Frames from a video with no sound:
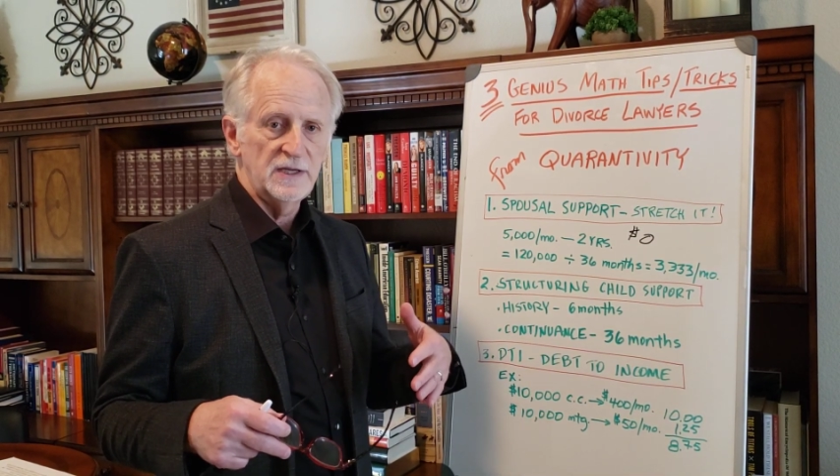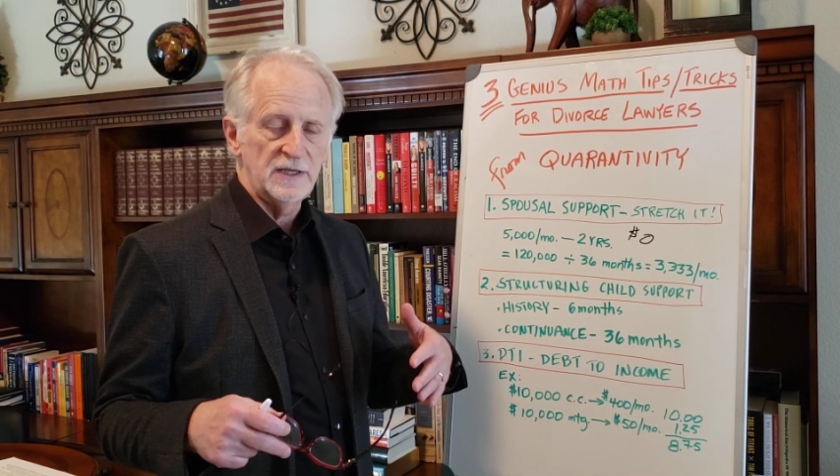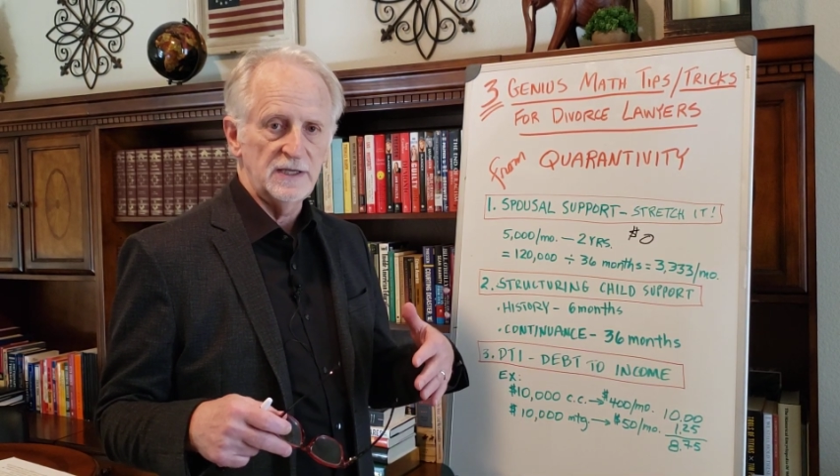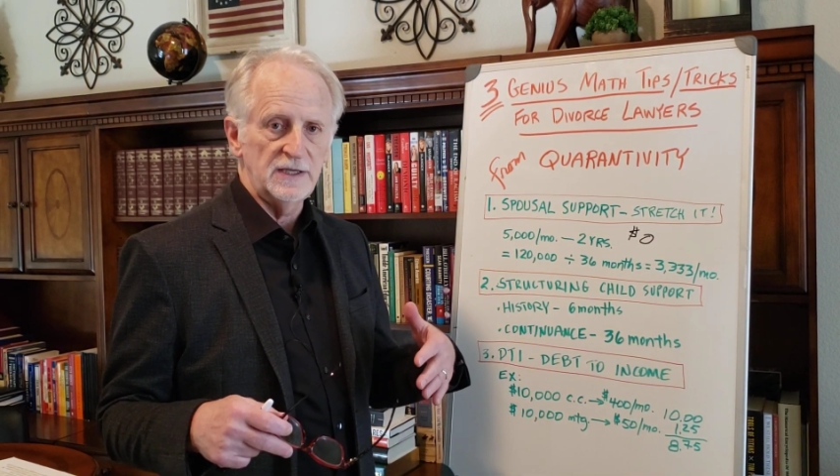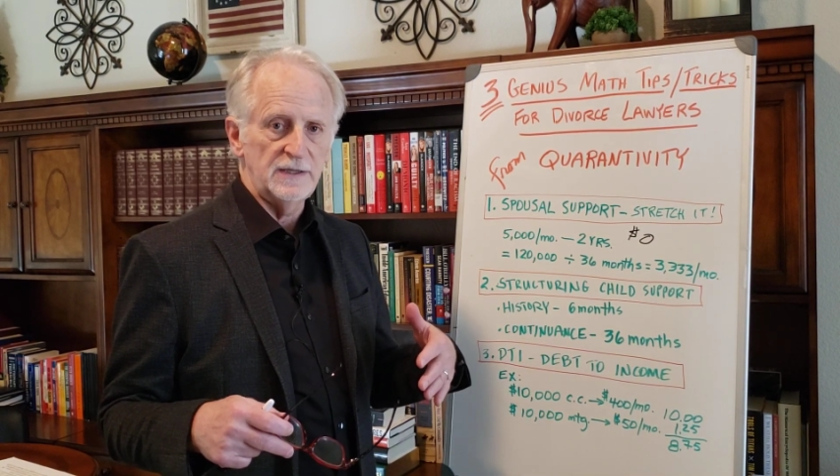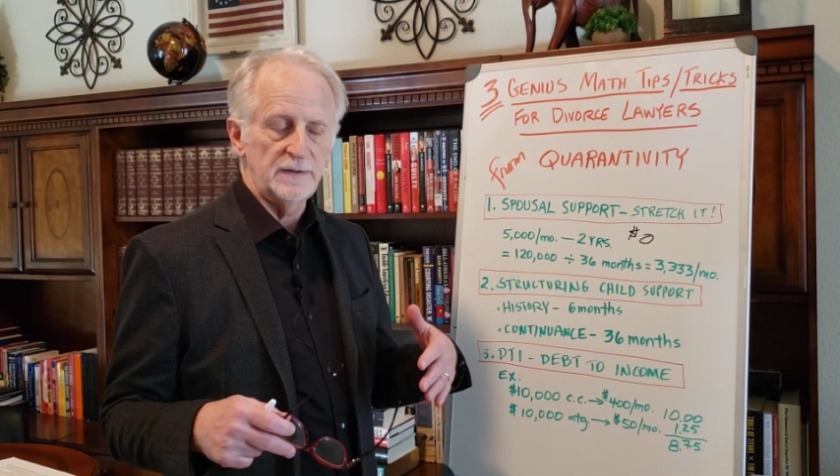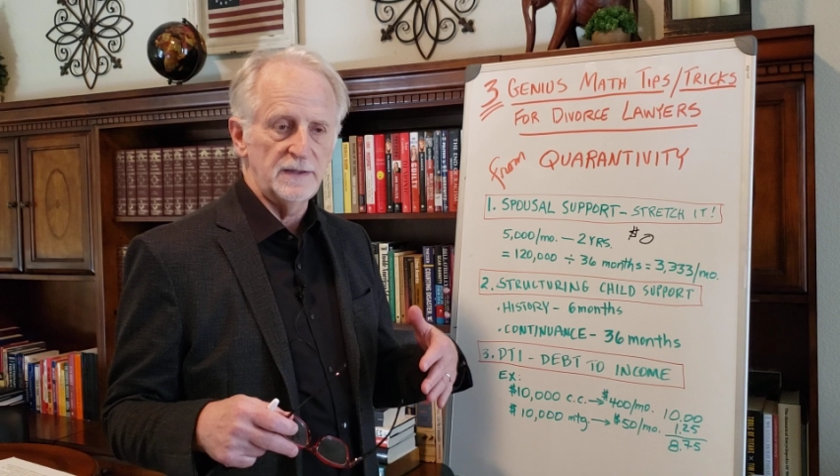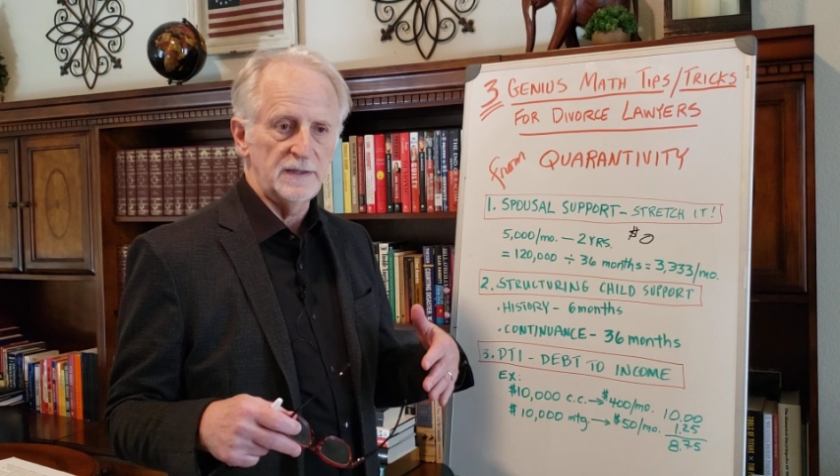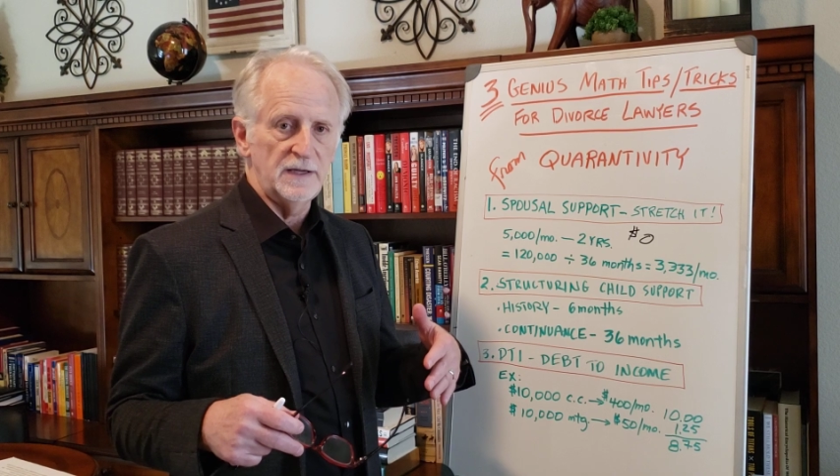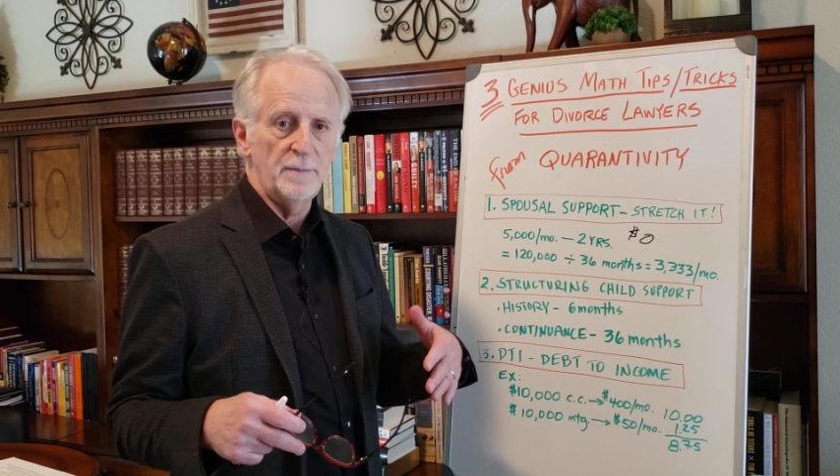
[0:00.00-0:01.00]

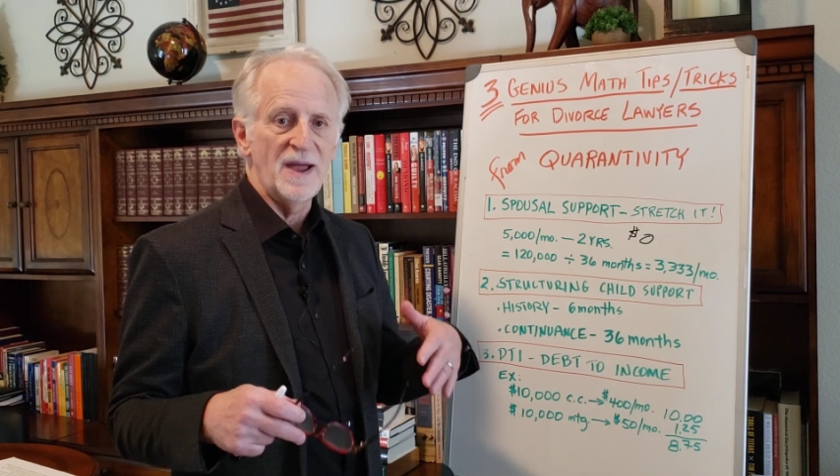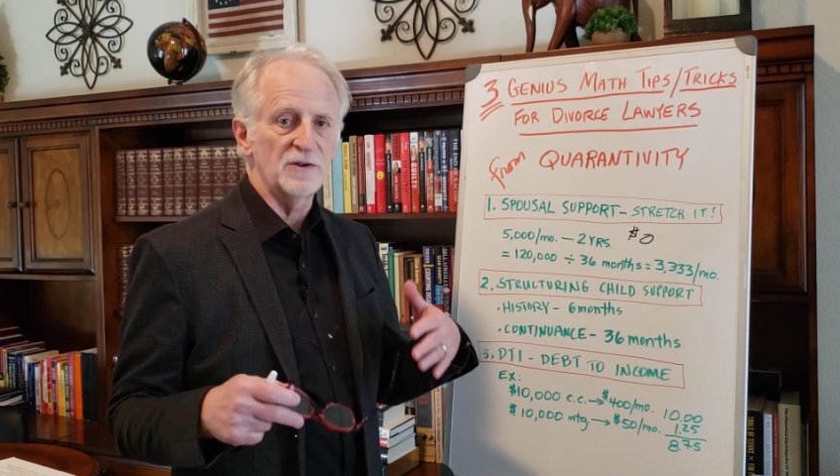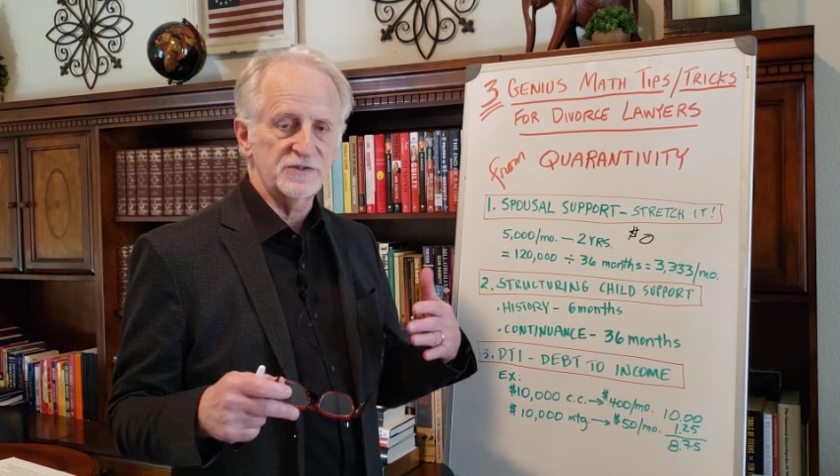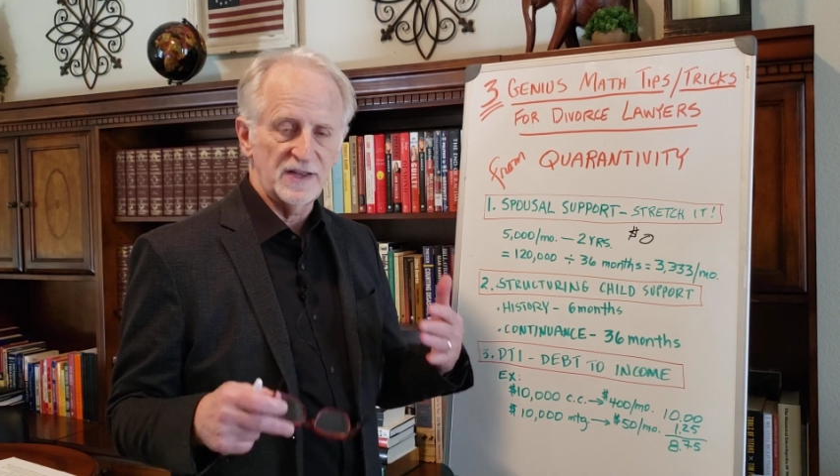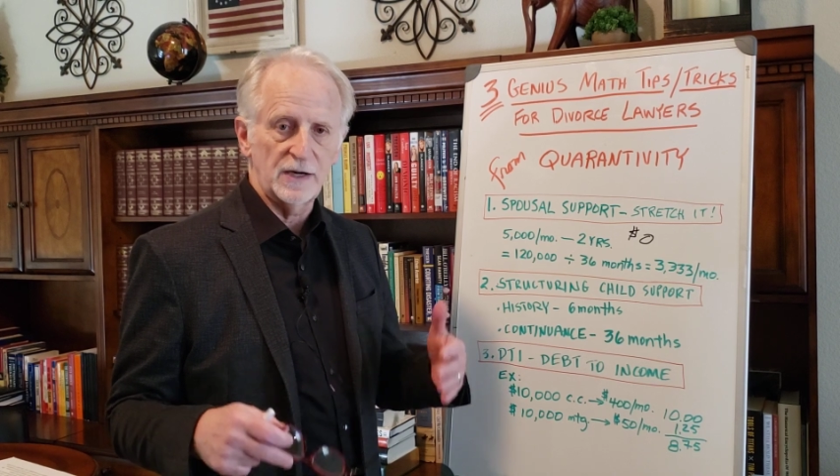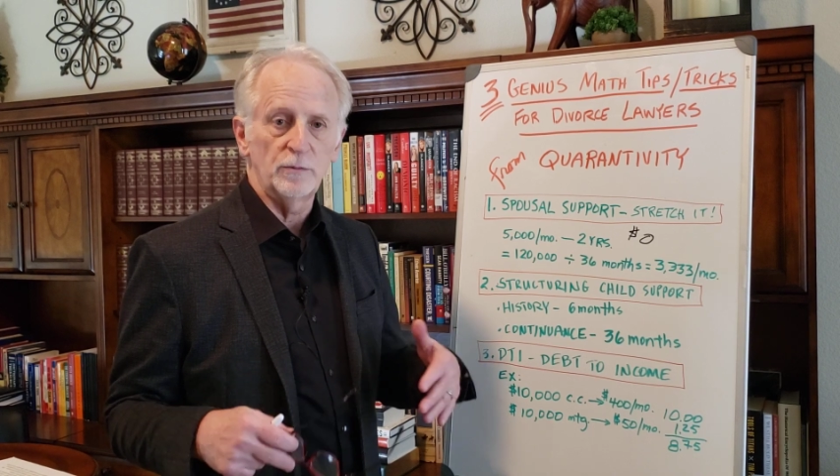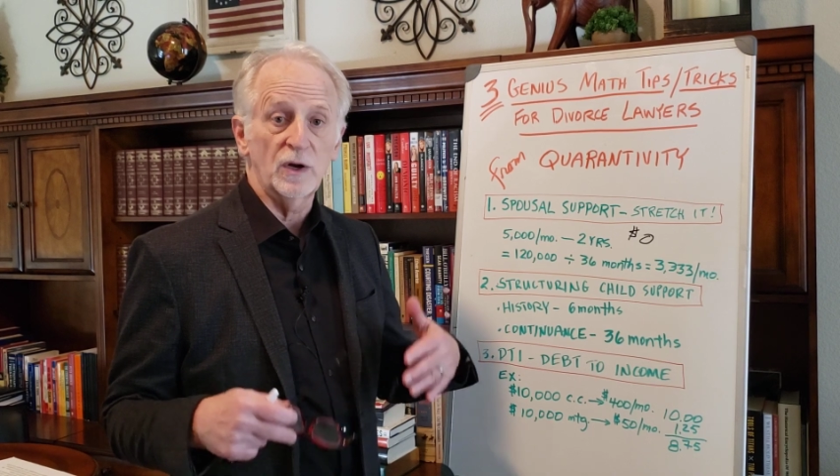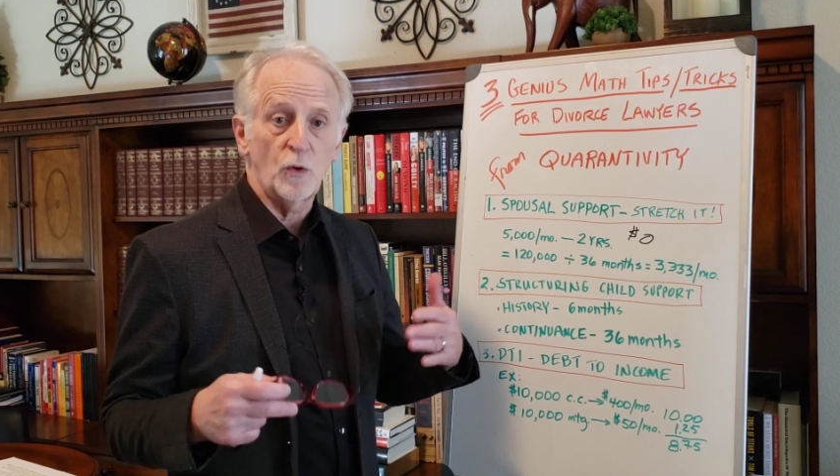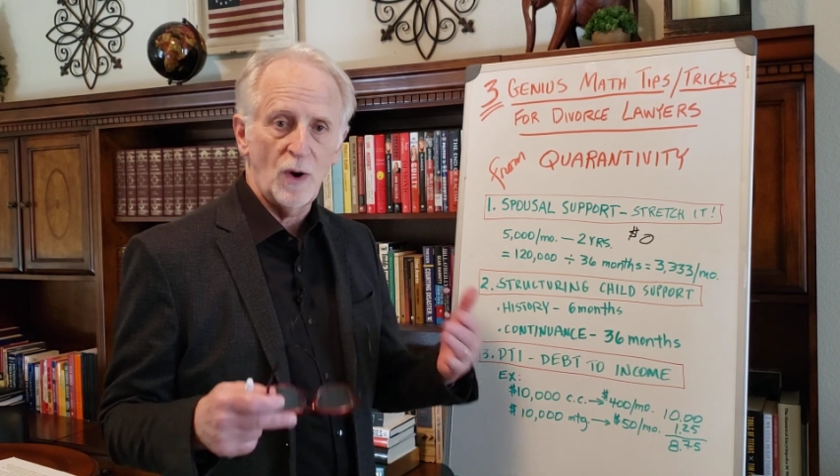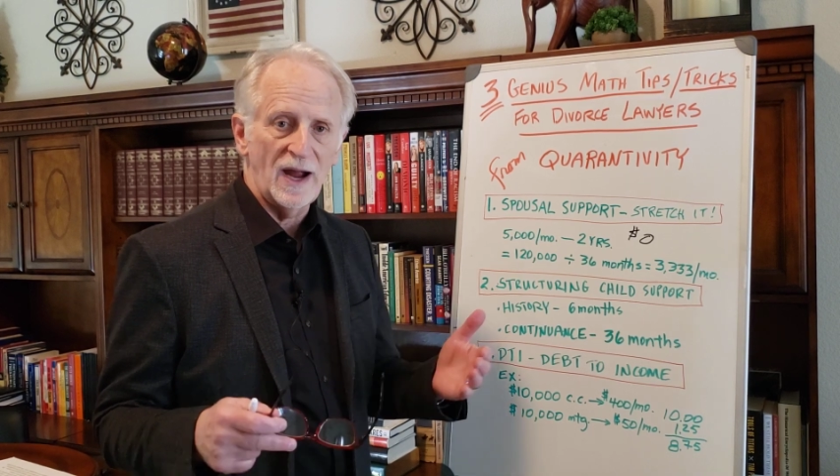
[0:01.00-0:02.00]
amounts that are
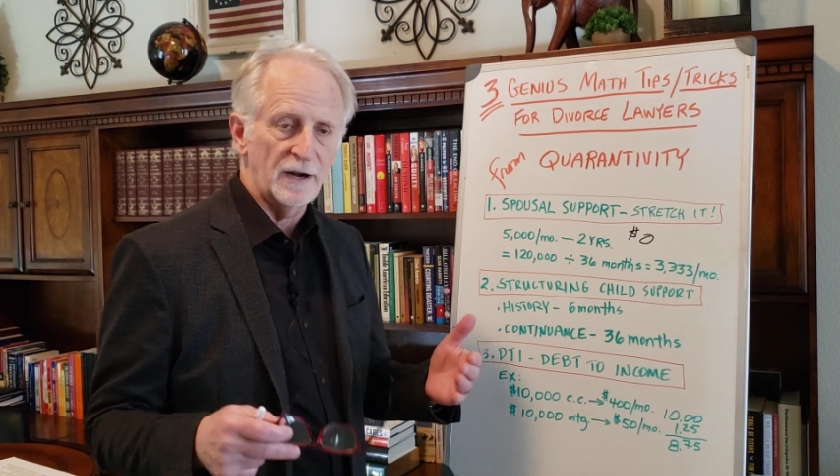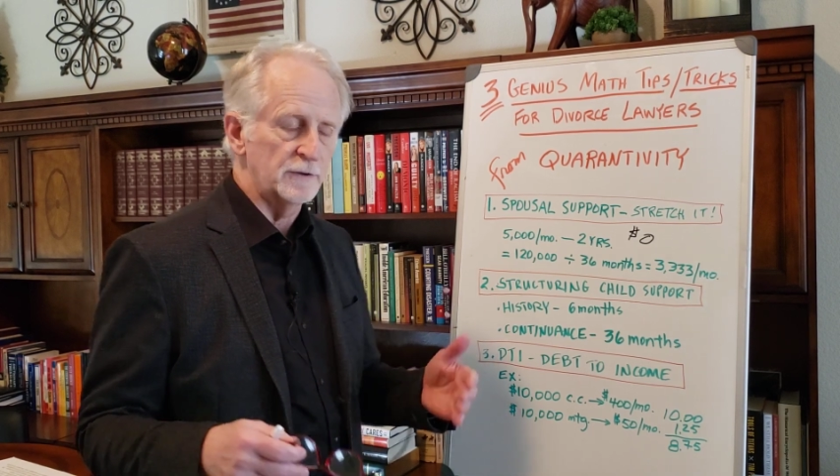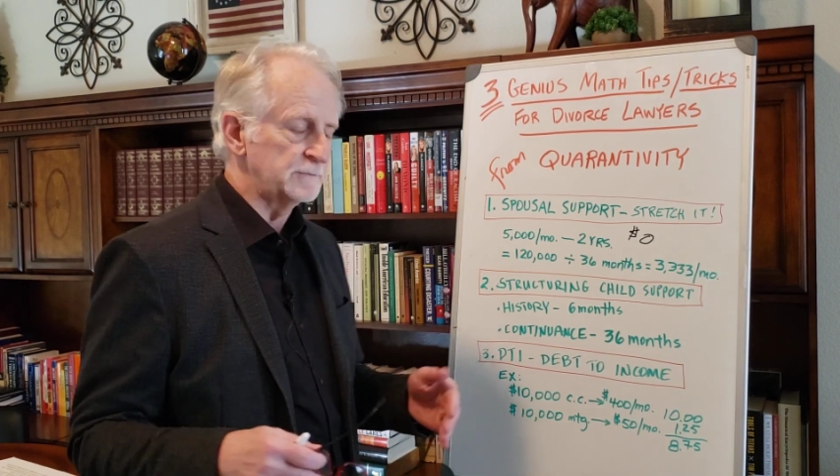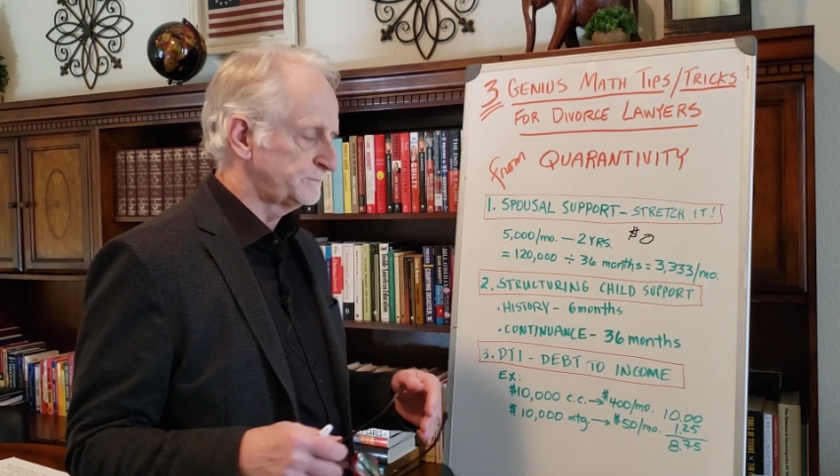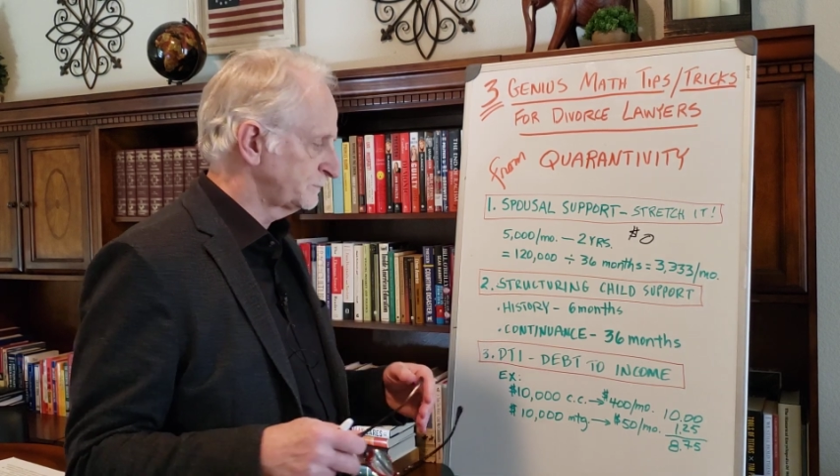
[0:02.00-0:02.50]
required,